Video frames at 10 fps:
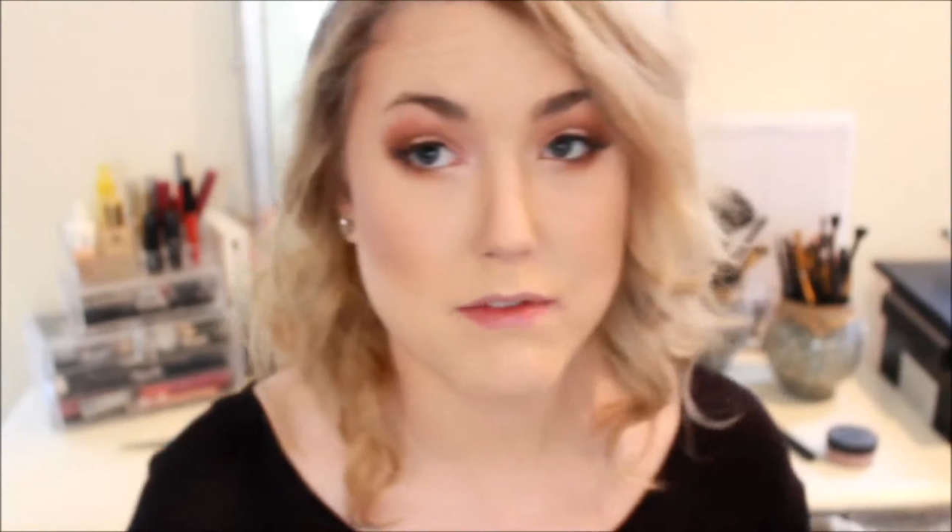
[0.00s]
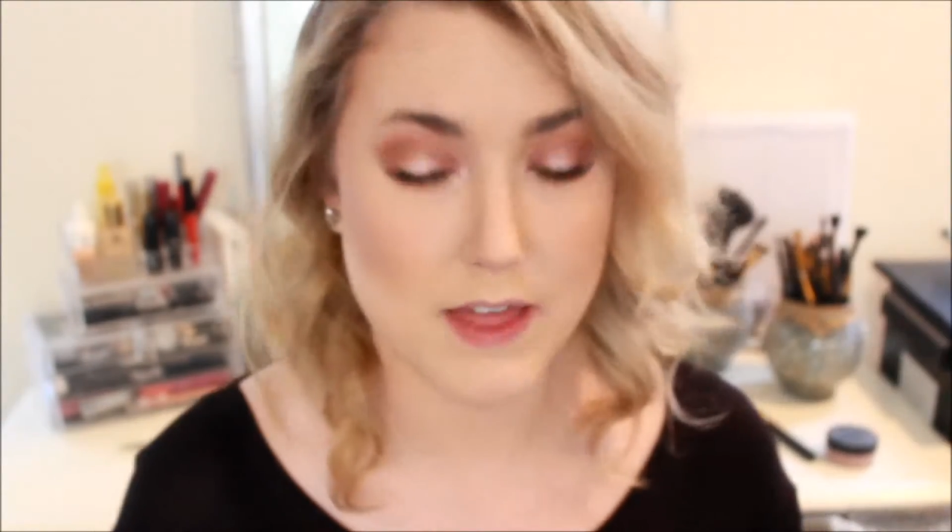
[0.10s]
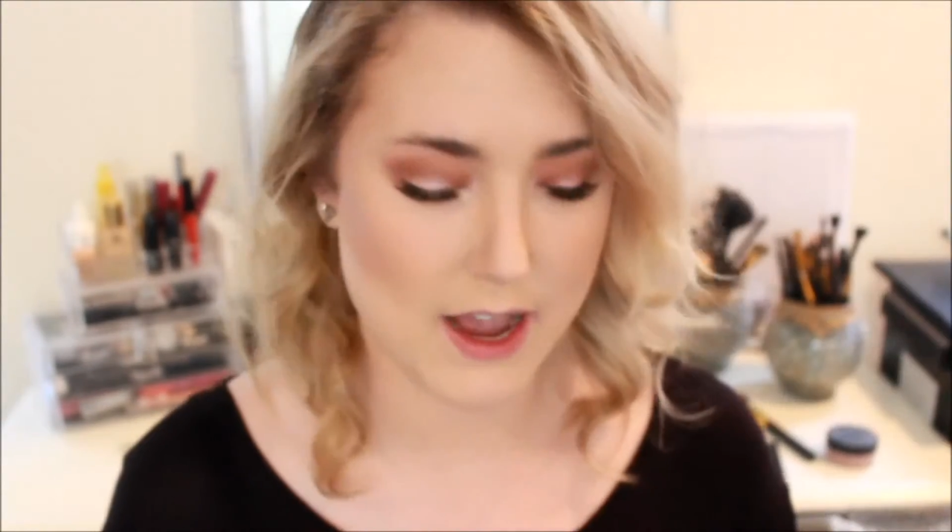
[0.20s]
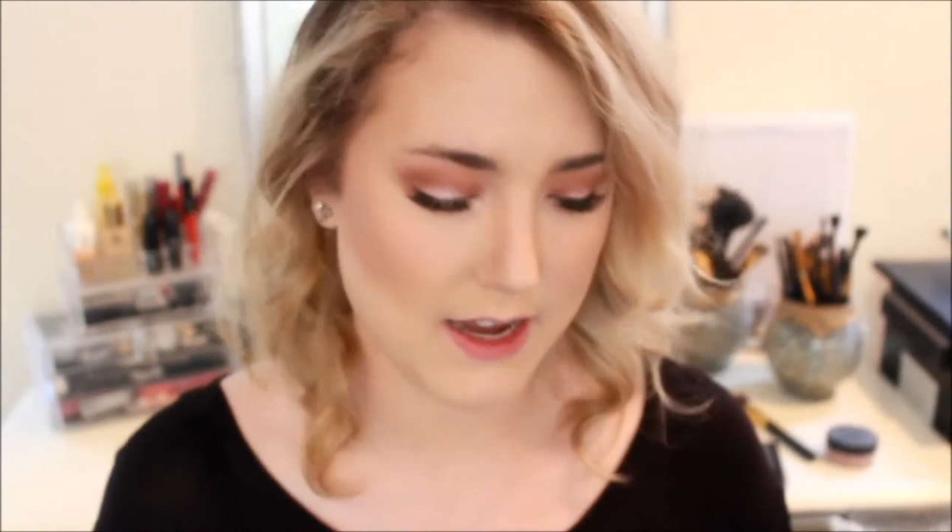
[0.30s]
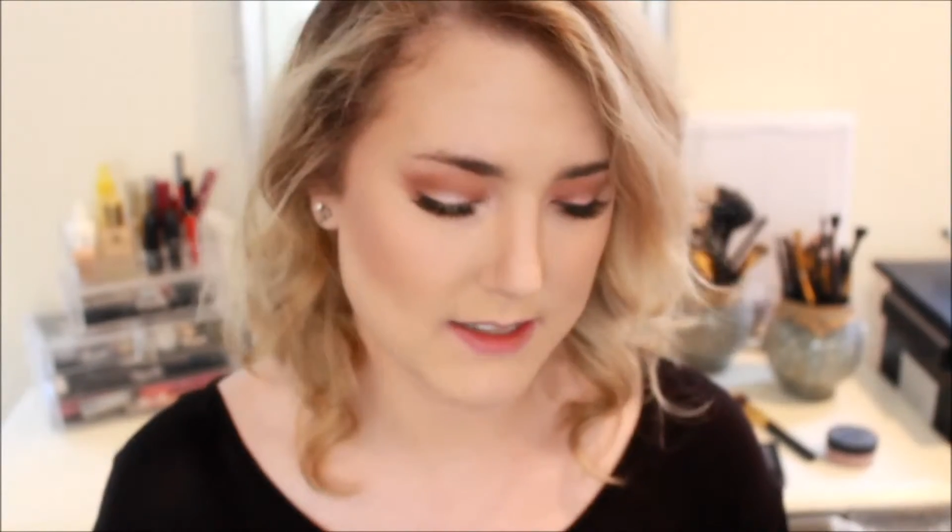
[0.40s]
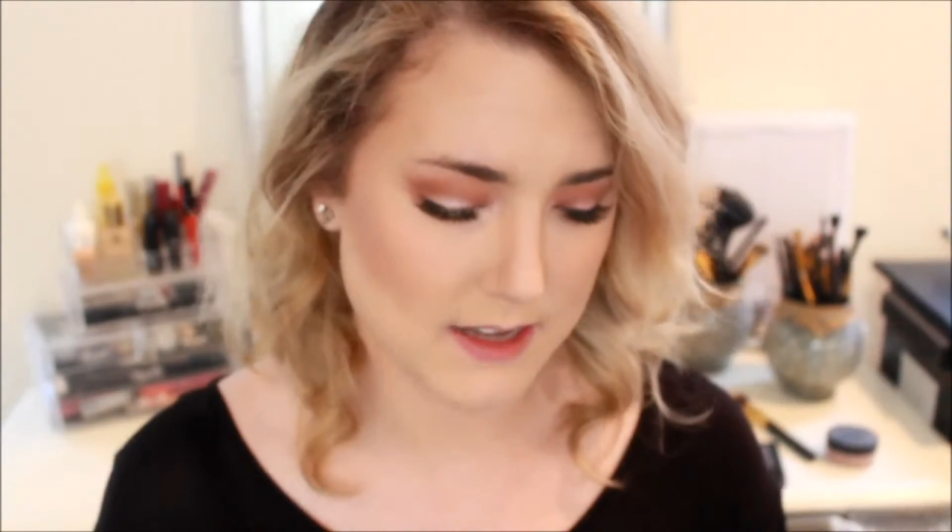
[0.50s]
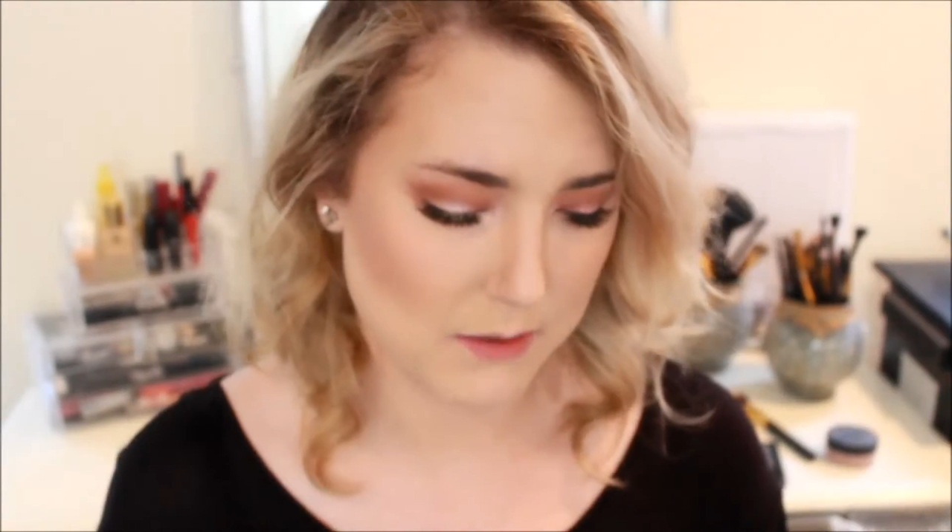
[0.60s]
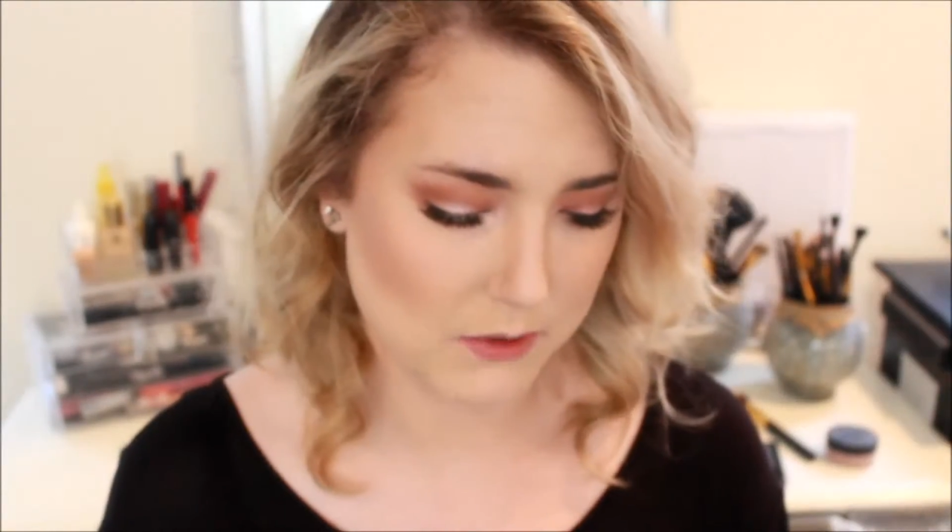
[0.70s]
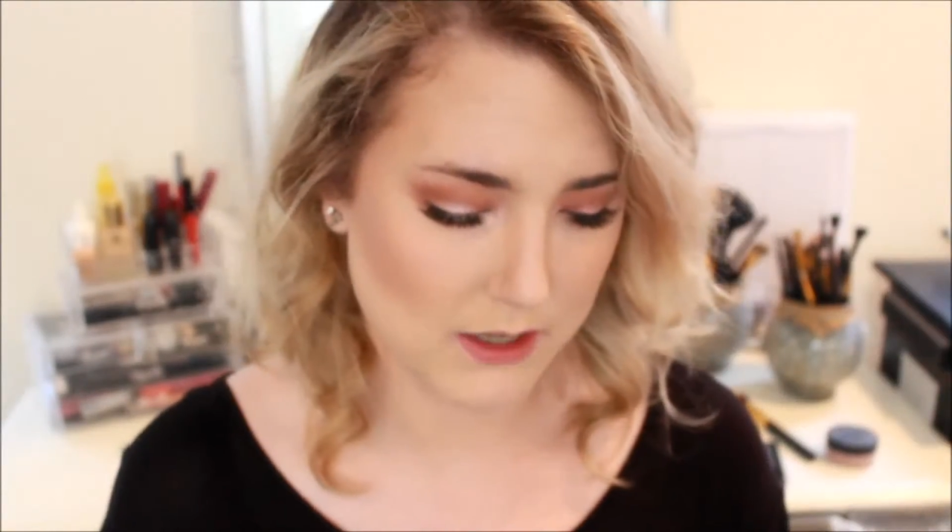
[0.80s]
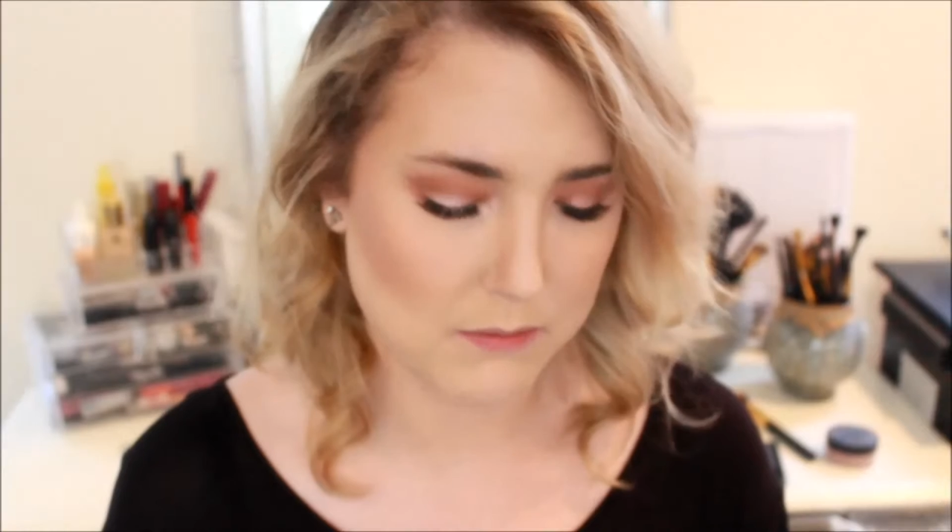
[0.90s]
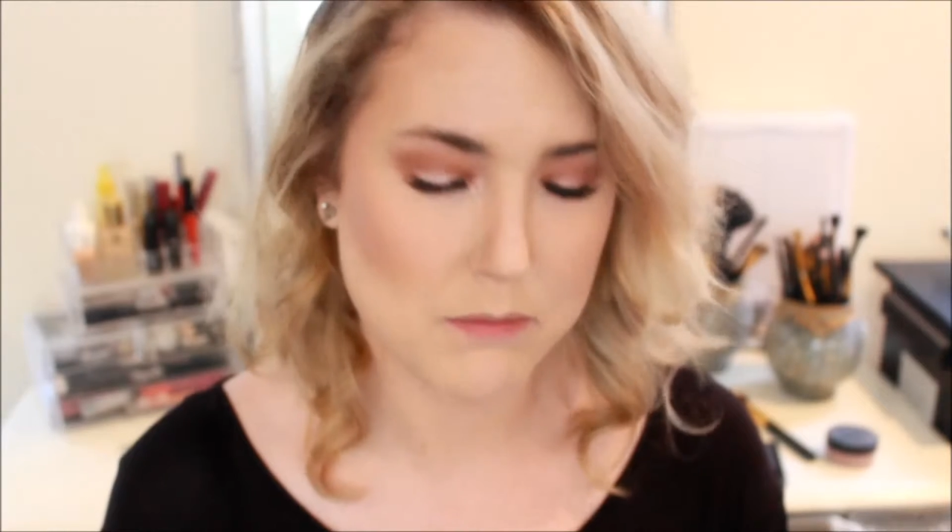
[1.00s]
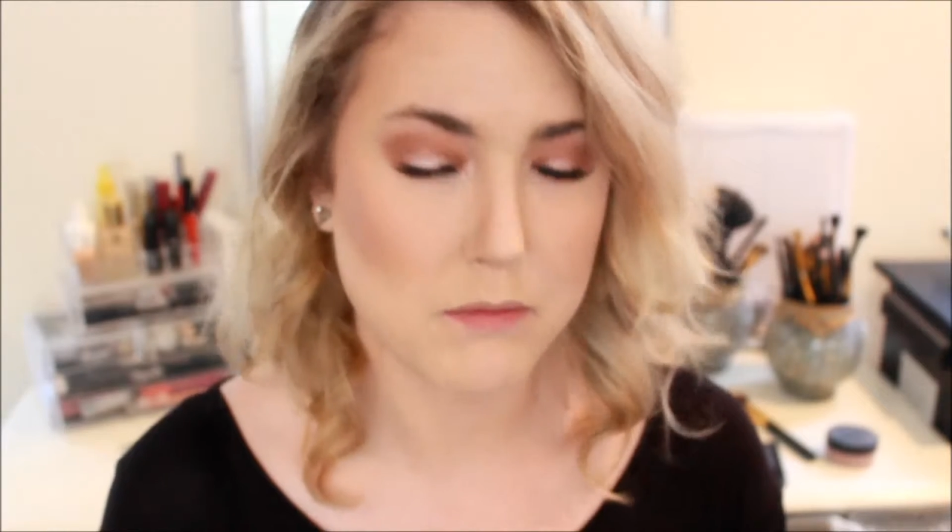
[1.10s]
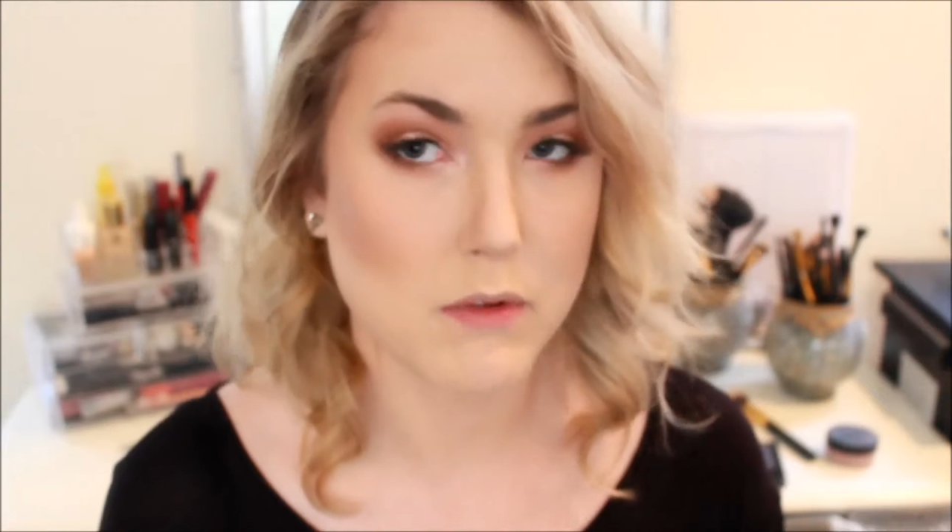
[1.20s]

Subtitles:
of that, I'm going to